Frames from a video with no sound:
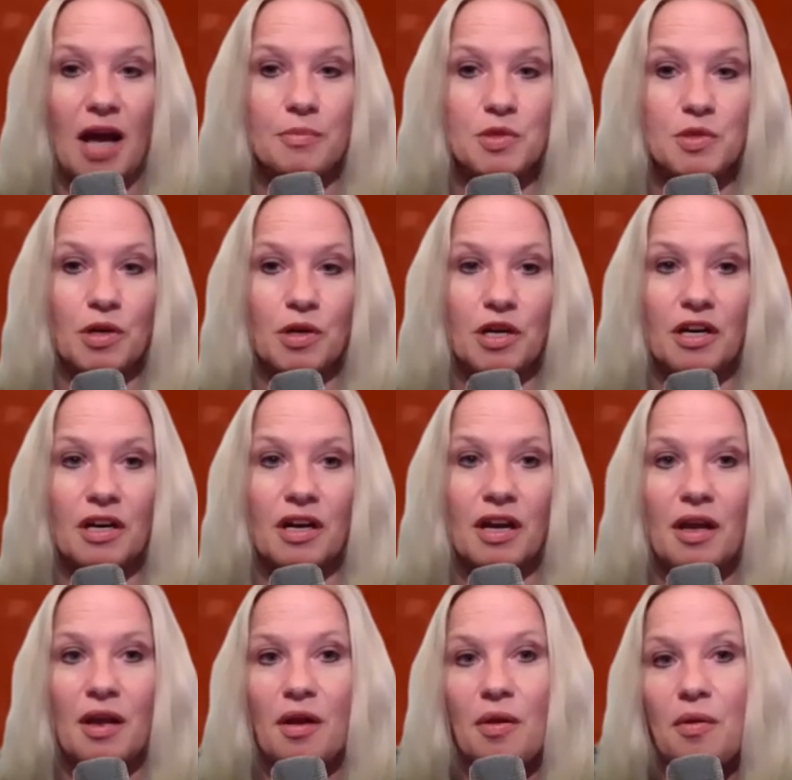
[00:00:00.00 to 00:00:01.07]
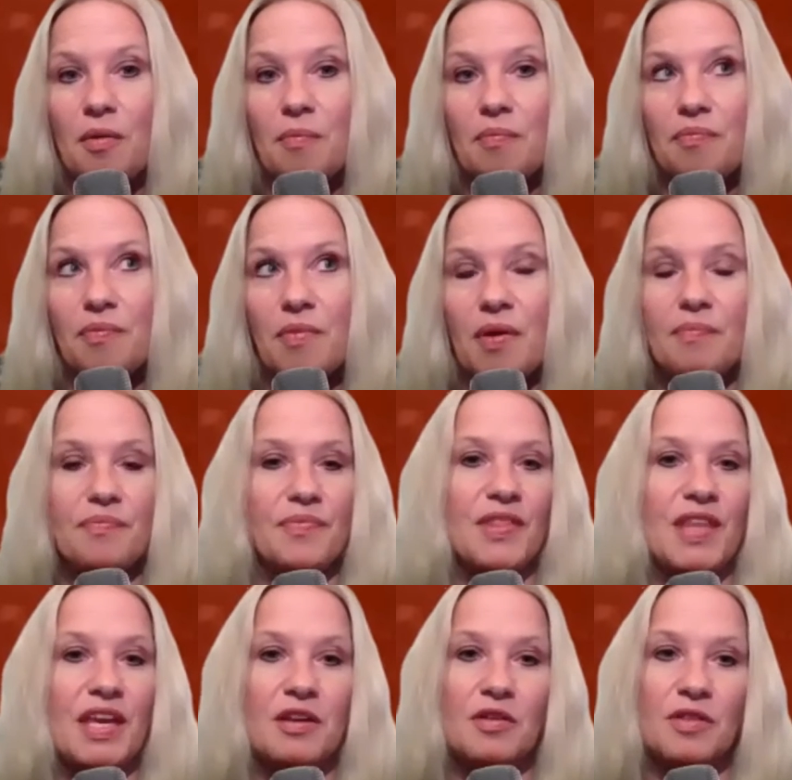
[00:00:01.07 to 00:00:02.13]
jobs were.
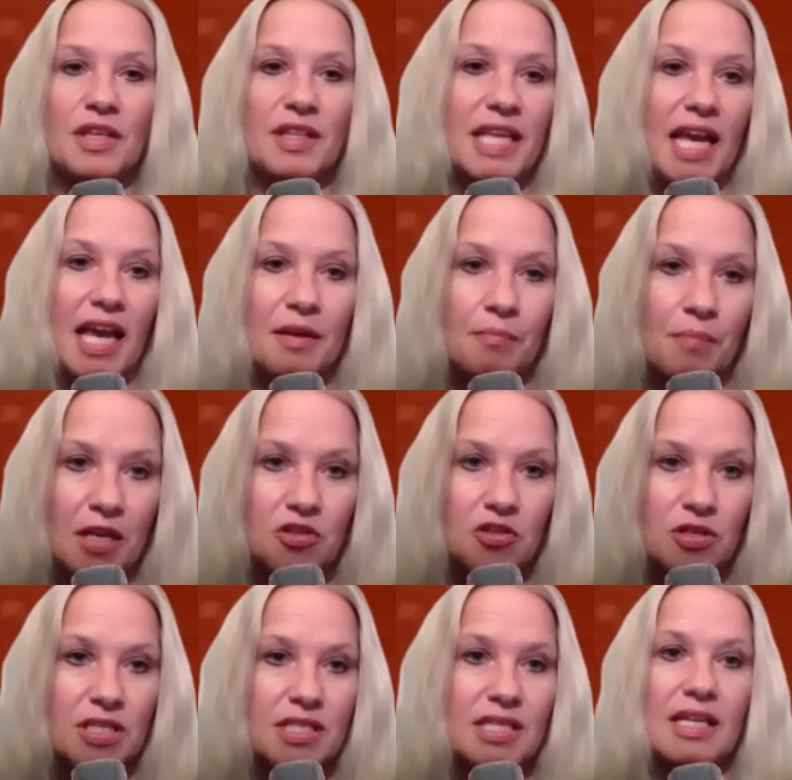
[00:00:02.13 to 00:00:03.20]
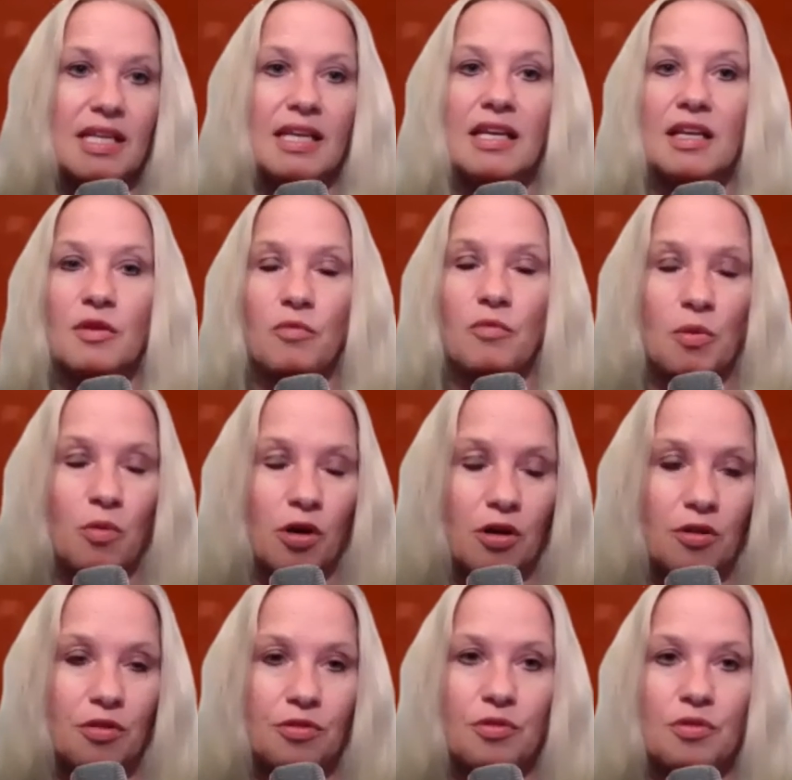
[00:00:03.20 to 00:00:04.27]
They knew that they had metrics to hit, and we
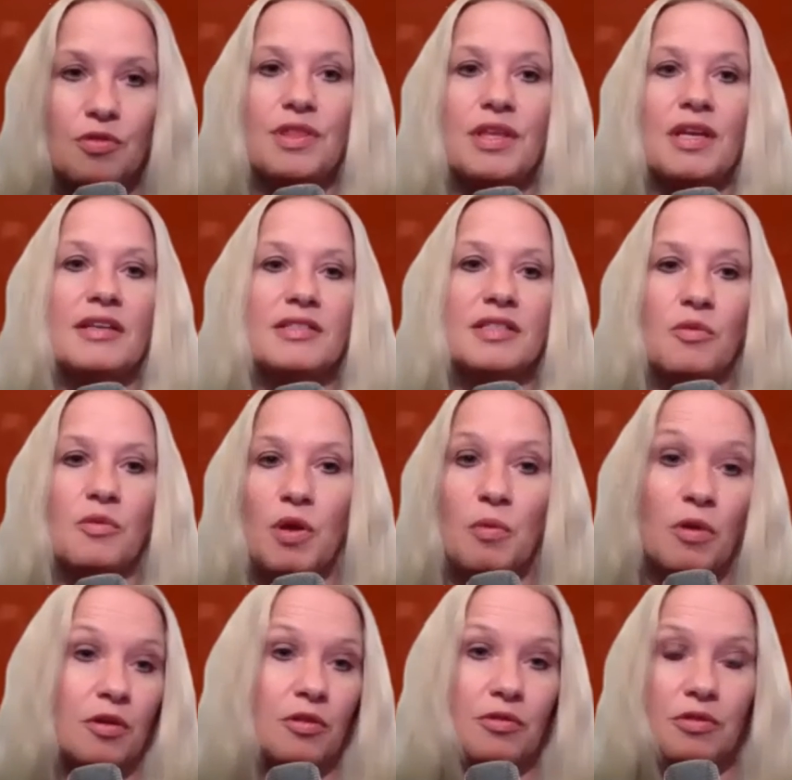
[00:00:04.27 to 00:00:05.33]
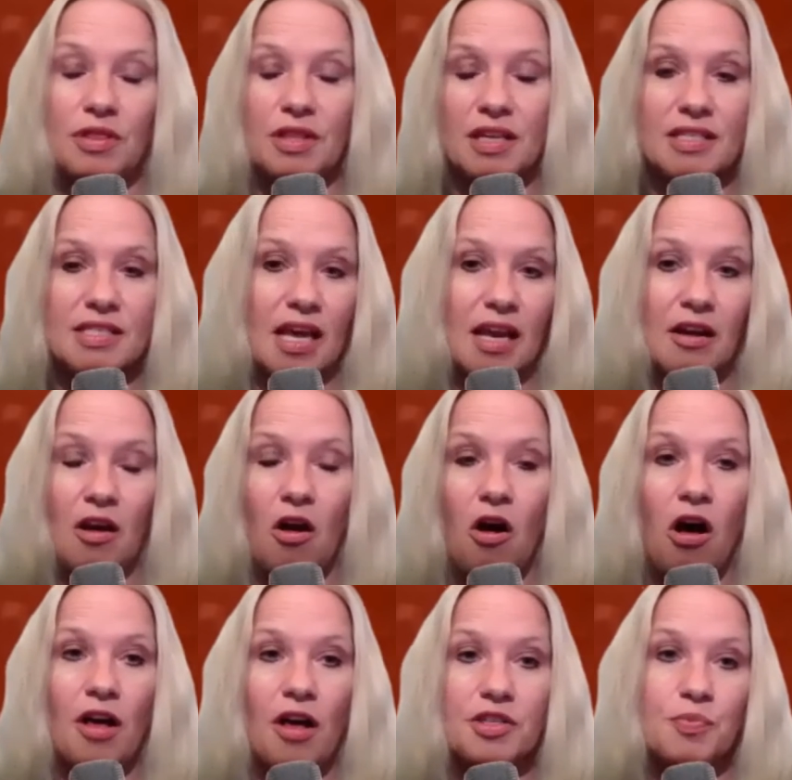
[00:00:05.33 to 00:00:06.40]
worked through things on
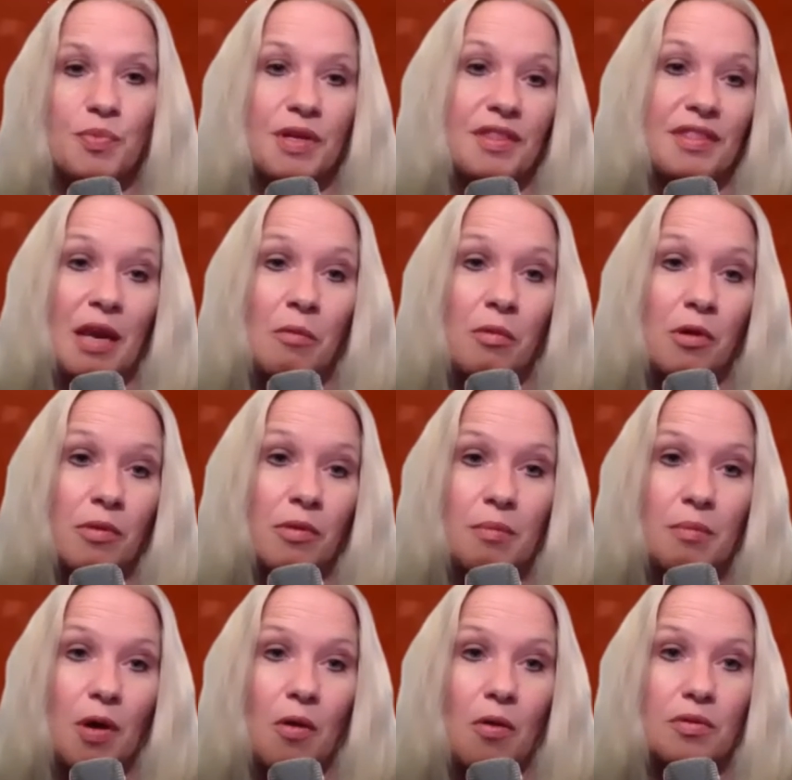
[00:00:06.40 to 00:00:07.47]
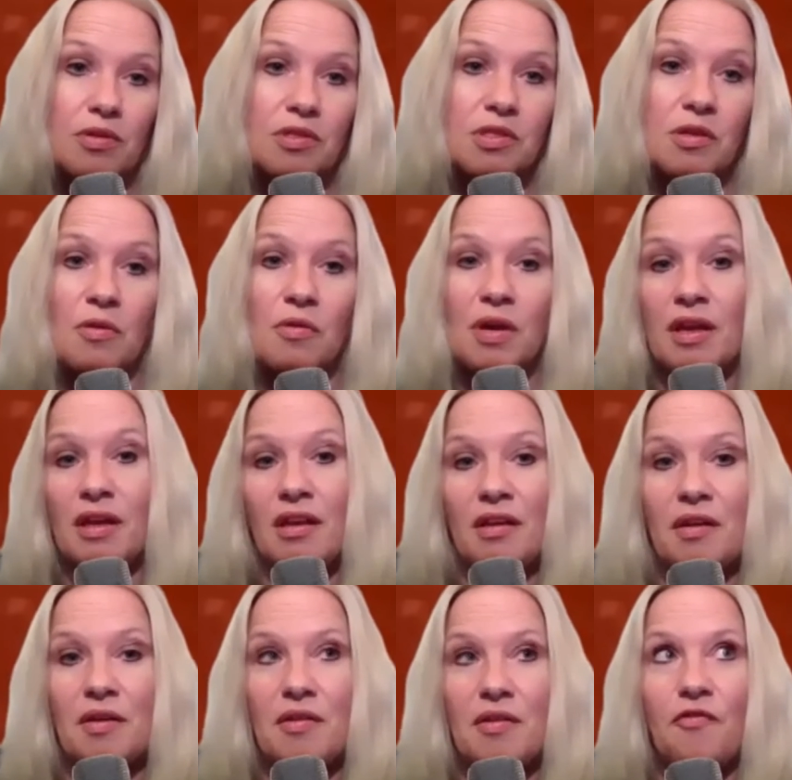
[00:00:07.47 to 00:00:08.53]
calls, but they were remote. So
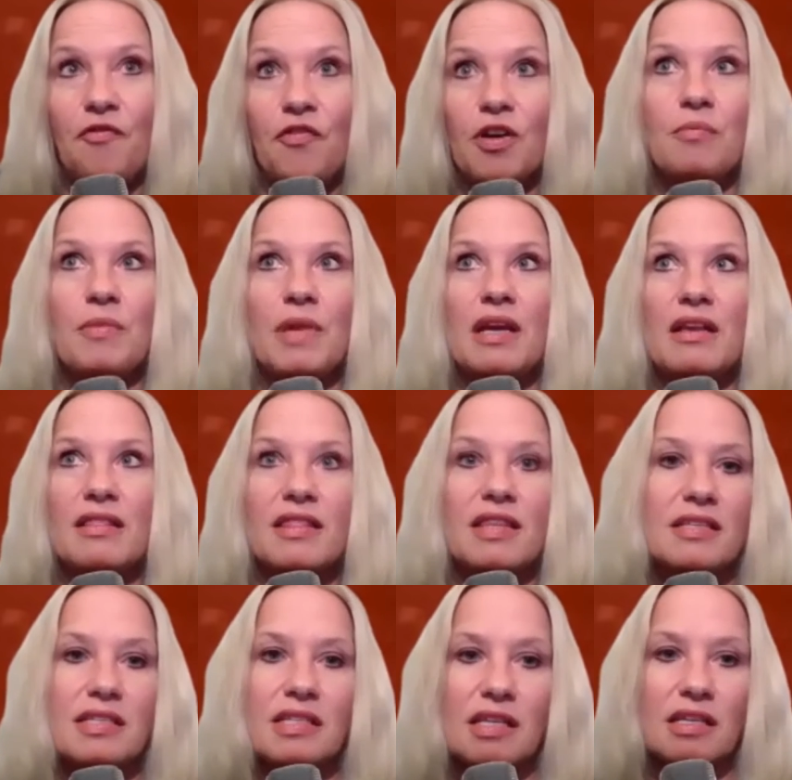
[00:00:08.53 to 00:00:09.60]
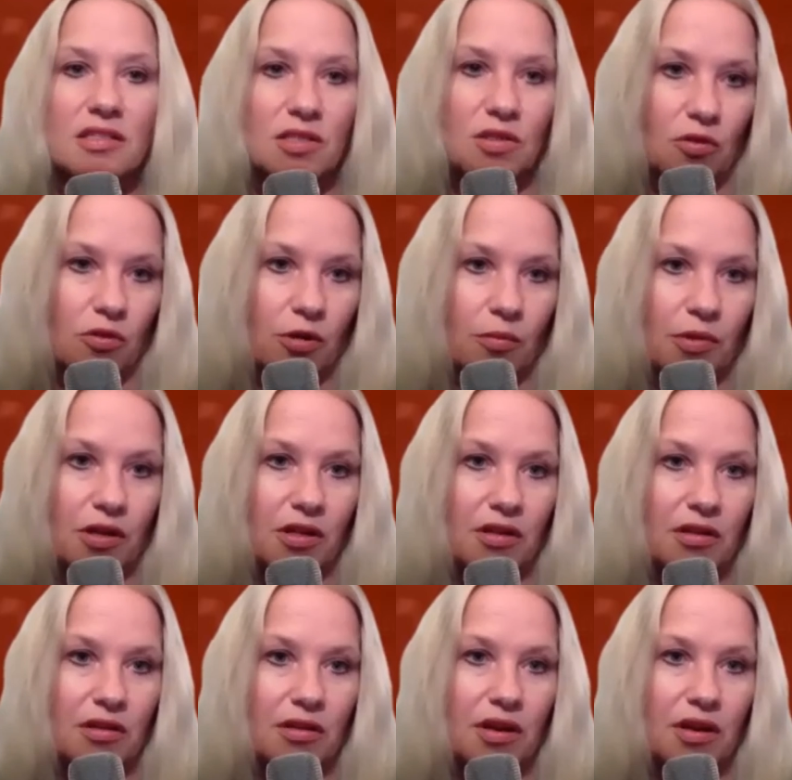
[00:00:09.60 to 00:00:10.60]
for me, this is normal.